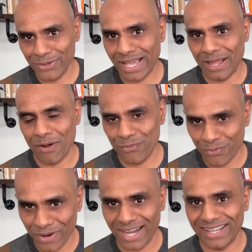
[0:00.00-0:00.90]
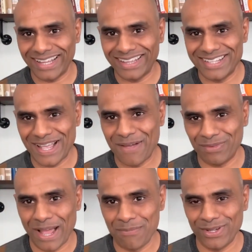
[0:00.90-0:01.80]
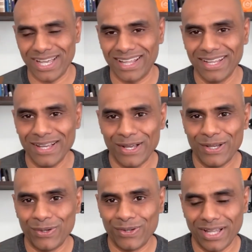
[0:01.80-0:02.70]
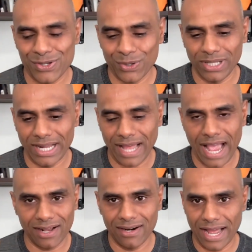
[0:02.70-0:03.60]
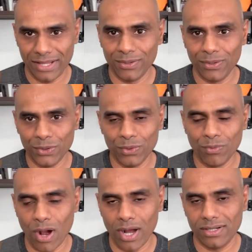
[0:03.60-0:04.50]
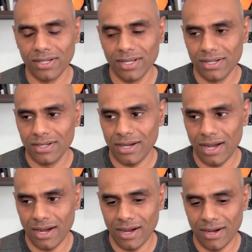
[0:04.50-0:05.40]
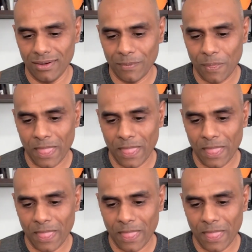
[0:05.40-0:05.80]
You can have fun at the same time. You can show that anger, and you want uh,